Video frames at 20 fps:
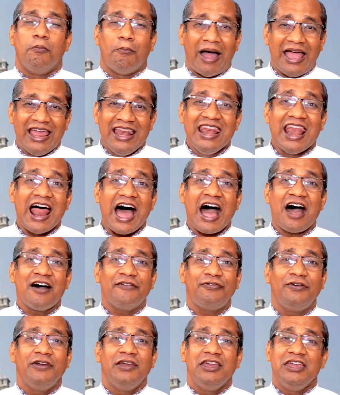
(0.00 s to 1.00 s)
my
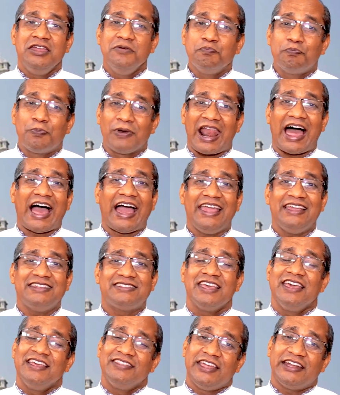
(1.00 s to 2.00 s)
love
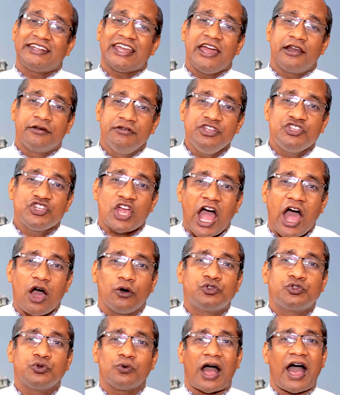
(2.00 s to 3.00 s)
implies that I reach
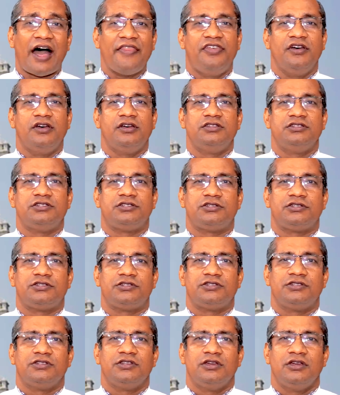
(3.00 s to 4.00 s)
out to
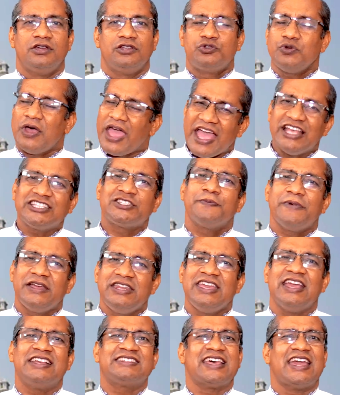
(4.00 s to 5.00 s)
others, to as
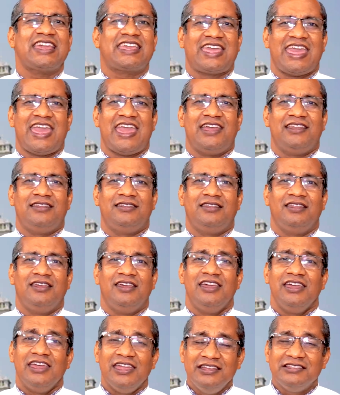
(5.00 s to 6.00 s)
many as I can
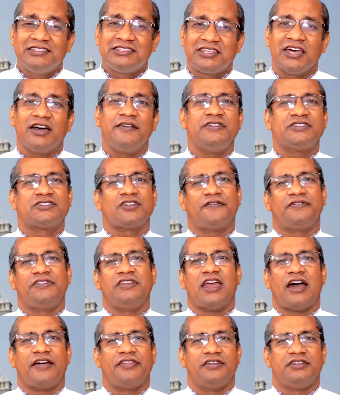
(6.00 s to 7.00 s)
in service of
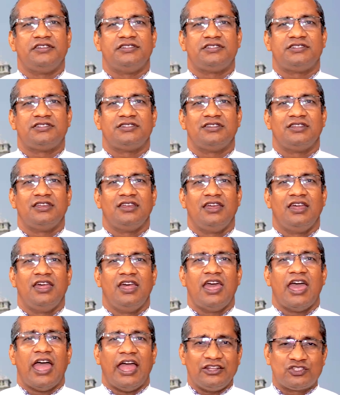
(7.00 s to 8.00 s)
the others.
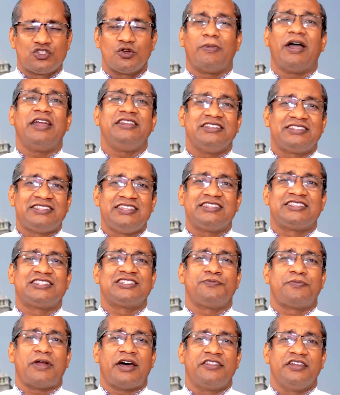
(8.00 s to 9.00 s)
And so, my dear
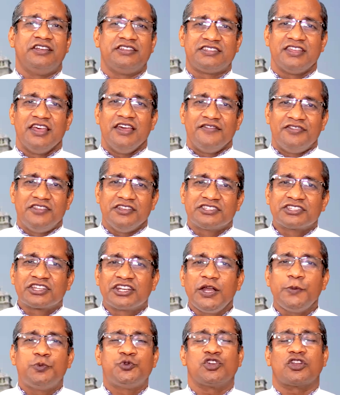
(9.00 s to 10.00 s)
sisters and brothers, the
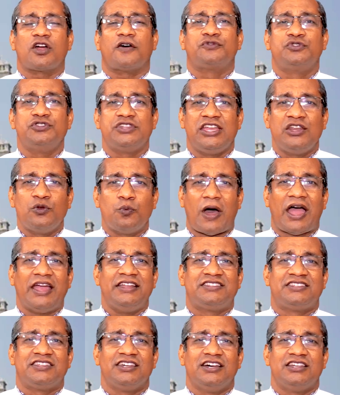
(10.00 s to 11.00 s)
scripture of today
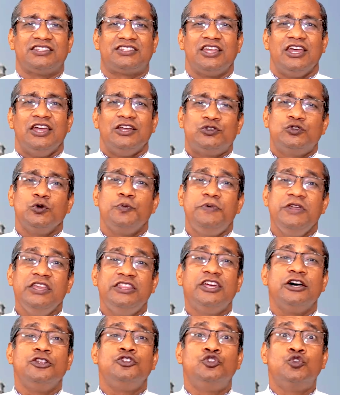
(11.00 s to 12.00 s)
invites us to be
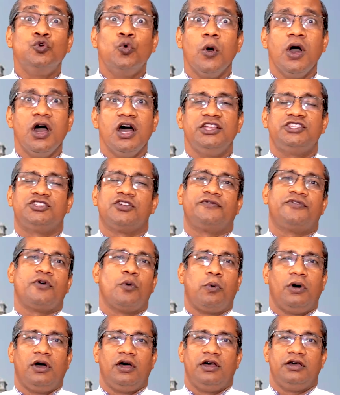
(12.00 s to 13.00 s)
the doers of the
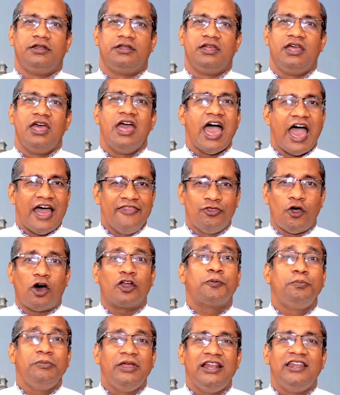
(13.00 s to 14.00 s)
word and
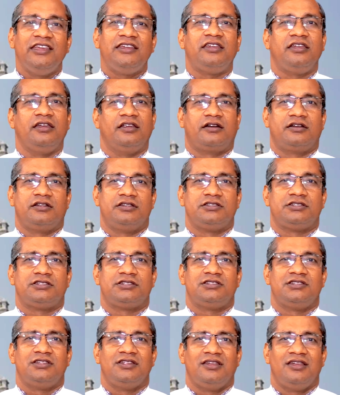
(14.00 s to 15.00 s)
not merely
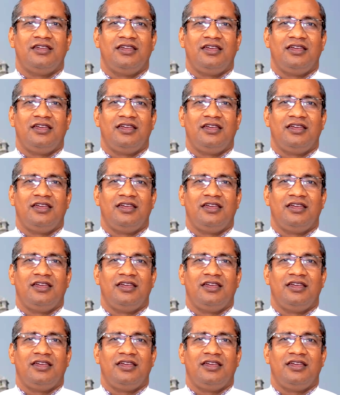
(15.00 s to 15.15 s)
hearers.